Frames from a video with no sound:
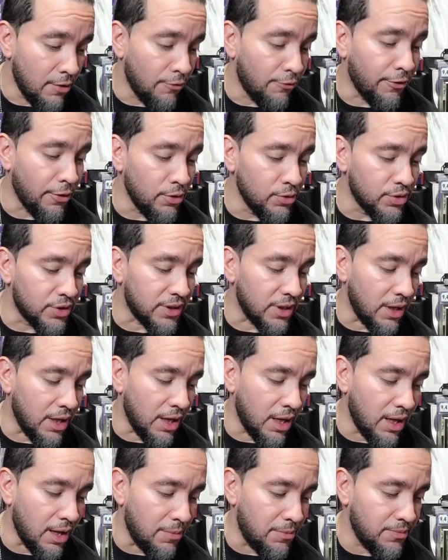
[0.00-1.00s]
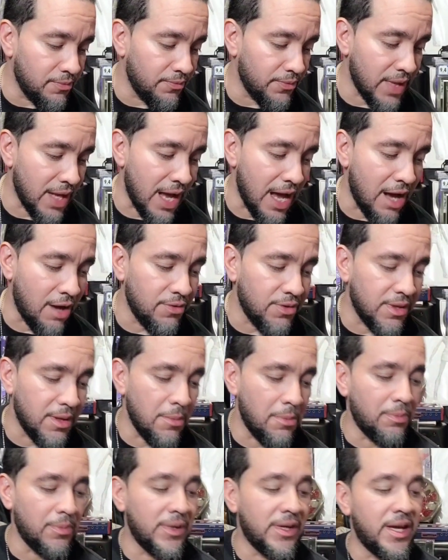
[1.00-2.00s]
First up, out the
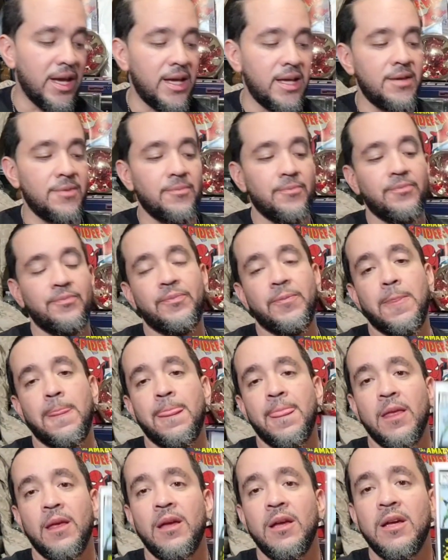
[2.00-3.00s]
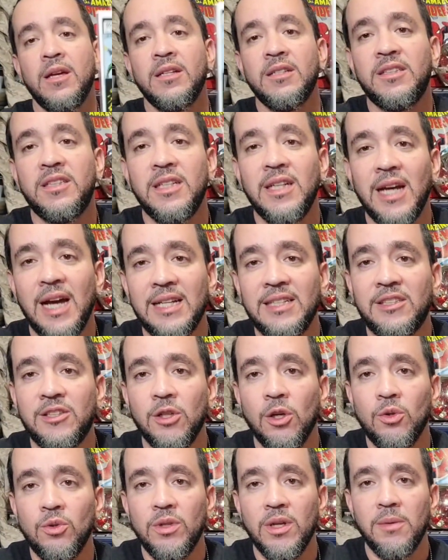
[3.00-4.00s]
gate, G.I.
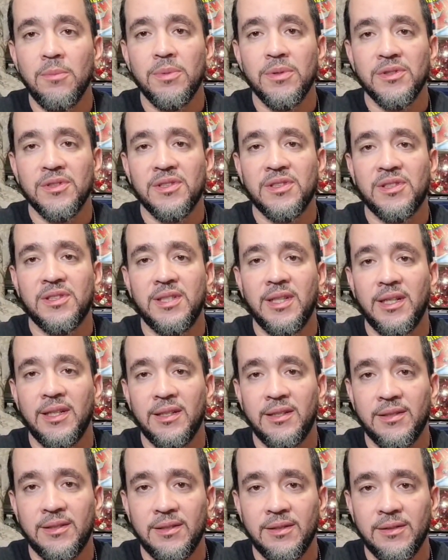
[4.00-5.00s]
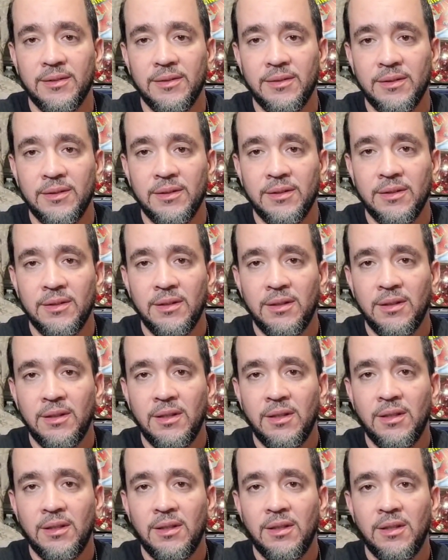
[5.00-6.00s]
Joe number six.
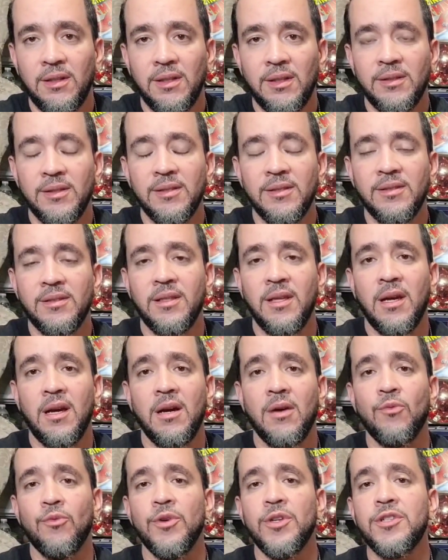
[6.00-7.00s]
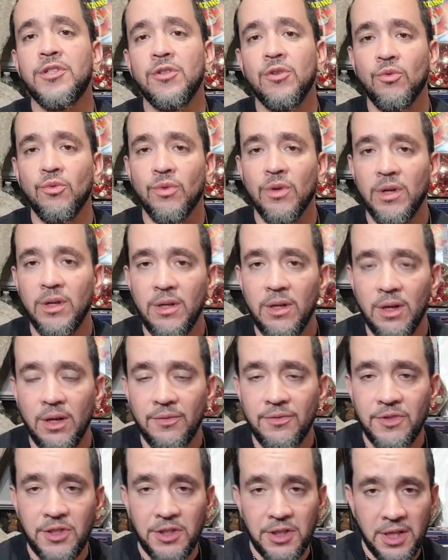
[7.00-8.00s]
This is the original run
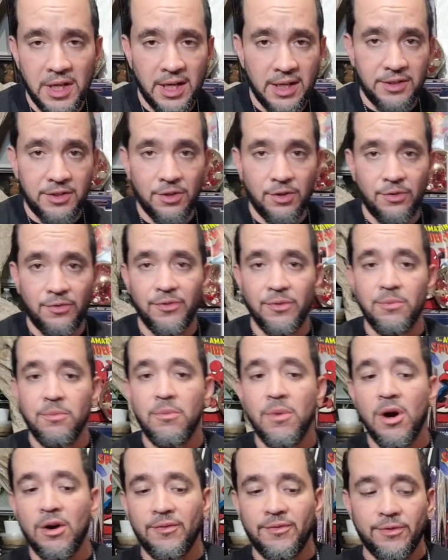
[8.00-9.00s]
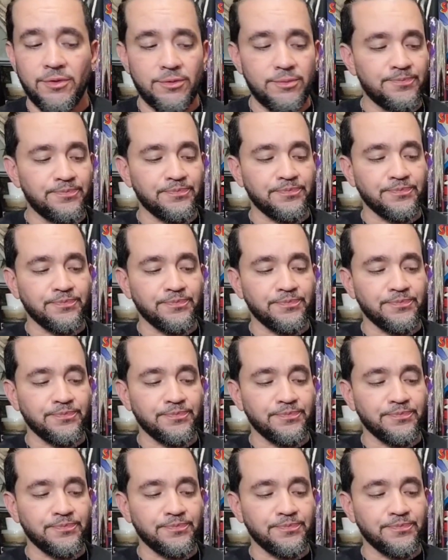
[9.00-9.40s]
of G.I. Joe from Marvel.